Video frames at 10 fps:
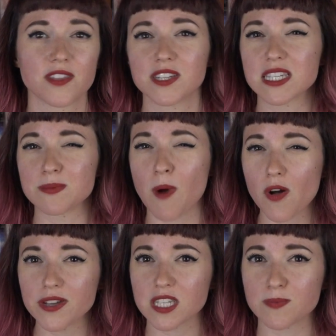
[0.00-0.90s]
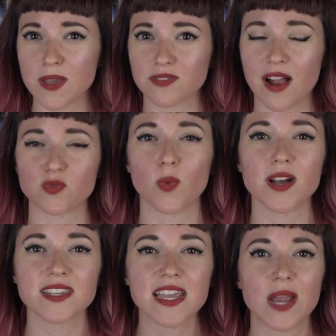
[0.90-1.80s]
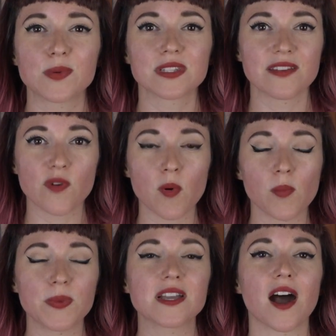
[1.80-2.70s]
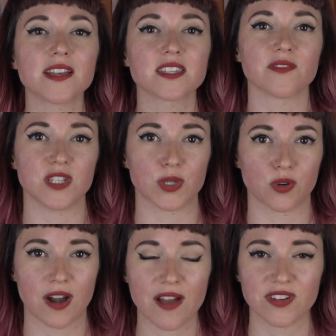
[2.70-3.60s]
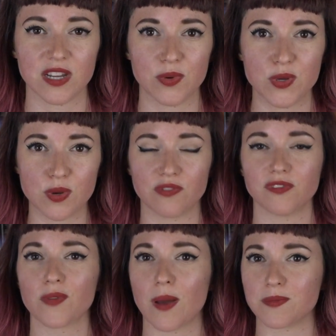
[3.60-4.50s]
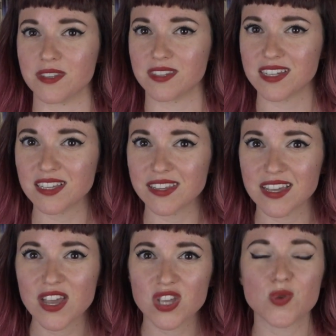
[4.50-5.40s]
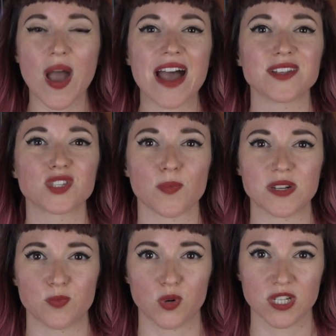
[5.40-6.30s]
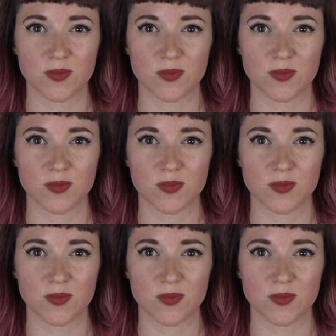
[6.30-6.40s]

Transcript: that as small as the spacecraft was, it was livable because of zero gravity. When you could float up to the ceiling, you had so much more